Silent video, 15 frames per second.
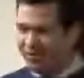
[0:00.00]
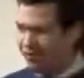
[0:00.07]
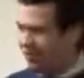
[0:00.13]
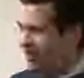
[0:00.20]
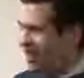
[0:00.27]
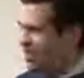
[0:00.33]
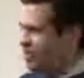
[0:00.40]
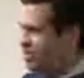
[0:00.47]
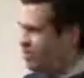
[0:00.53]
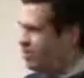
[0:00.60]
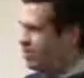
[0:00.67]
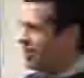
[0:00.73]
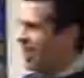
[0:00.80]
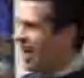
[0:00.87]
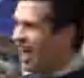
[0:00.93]
relationship
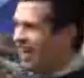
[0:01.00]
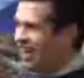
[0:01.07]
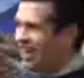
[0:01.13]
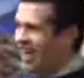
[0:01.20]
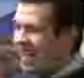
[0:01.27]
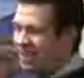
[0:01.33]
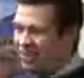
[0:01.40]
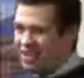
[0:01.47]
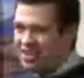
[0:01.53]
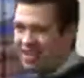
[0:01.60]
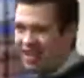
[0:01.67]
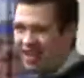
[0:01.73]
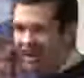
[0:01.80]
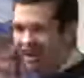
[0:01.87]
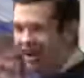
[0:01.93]
with God, and I have this
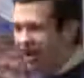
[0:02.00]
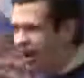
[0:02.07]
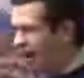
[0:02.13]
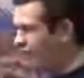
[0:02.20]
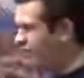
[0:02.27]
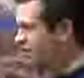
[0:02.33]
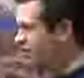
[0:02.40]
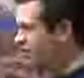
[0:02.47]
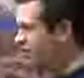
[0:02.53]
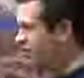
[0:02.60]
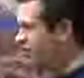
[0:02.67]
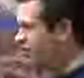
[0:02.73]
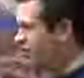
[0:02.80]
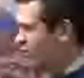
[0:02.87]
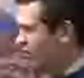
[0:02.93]
office from the
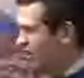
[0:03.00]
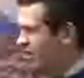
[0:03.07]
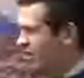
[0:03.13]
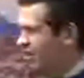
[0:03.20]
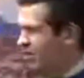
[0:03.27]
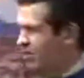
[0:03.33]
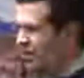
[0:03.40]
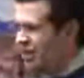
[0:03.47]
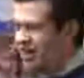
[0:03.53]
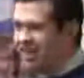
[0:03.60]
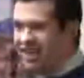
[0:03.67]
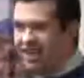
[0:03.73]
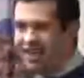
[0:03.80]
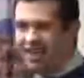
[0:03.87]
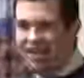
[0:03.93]
Lord, but
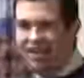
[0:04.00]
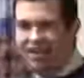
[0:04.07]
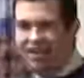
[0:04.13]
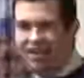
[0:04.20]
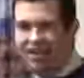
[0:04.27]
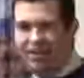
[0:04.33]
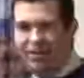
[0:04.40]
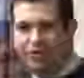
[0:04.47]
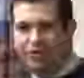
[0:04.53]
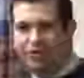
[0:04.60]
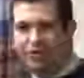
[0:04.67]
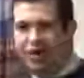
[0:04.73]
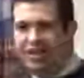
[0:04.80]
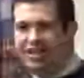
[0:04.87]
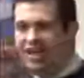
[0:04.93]
then
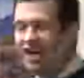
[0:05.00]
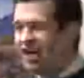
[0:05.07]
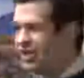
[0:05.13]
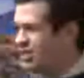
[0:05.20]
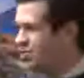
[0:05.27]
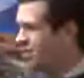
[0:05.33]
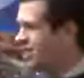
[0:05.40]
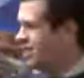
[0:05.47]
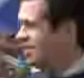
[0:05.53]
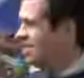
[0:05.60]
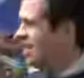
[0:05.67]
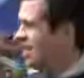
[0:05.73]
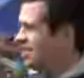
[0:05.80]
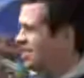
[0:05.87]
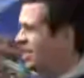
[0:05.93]
what he tells me is
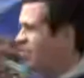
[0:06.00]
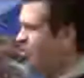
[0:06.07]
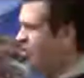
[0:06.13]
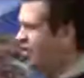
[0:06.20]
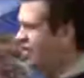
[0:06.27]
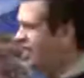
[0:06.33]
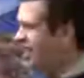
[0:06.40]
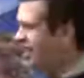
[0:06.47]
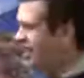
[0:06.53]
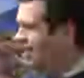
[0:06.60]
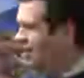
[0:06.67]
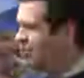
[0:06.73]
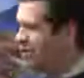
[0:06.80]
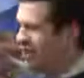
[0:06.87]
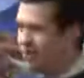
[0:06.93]
not something that
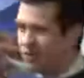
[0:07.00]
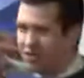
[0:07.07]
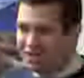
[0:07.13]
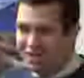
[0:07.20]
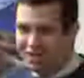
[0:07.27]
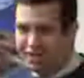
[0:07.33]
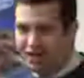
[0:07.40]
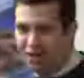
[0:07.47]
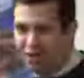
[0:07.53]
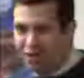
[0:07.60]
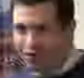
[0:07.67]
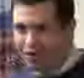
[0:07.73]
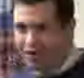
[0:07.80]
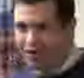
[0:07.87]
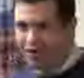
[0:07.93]
anybody wants to go
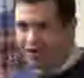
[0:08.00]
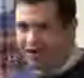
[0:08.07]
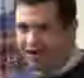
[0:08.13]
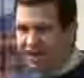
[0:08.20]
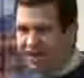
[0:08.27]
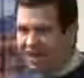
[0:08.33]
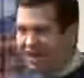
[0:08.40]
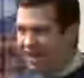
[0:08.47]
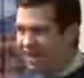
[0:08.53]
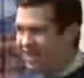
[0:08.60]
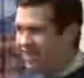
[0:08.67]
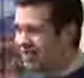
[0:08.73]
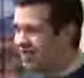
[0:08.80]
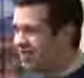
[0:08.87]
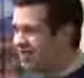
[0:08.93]
through.
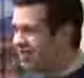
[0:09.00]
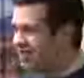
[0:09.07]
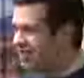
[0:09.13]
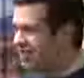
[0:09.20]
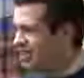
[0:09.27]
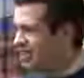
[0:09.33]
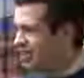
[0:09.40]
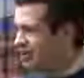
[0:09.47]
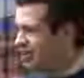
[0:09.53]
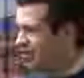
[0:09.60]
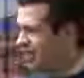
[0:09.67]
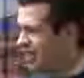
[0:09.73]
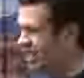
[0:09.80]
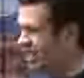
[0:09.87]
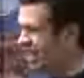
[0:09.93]
And you would
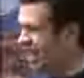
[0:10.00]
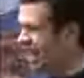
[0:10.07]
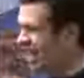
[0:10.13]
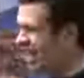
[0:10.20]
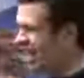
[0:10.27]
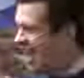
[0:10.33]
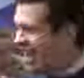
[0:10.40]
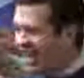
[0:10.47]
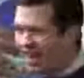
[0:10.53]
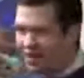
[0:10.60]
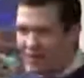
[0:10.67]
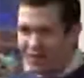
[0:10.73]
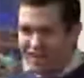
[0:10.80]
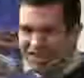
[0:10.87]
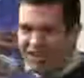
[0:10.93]
be like, hey, God, I
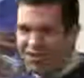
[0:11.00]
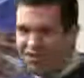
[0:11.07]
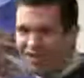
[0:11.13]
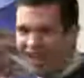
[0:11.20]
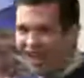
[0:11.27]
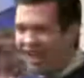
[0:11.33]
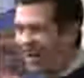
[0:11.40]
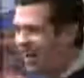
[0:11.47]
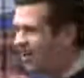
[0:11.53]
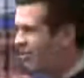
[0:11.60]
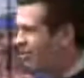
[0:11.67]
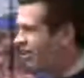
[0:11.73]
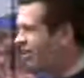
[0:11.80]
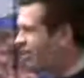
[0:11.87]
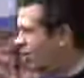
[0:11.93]
don't want to do that. I don't
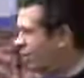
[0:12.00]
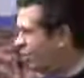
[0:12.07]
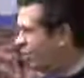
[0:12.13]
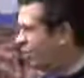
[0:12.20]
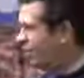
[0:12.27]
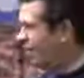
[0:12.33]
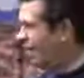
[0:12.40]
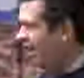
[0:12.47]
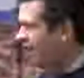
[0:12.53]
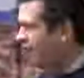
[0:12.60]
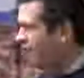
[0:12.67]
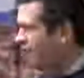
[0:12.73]
want to go through that.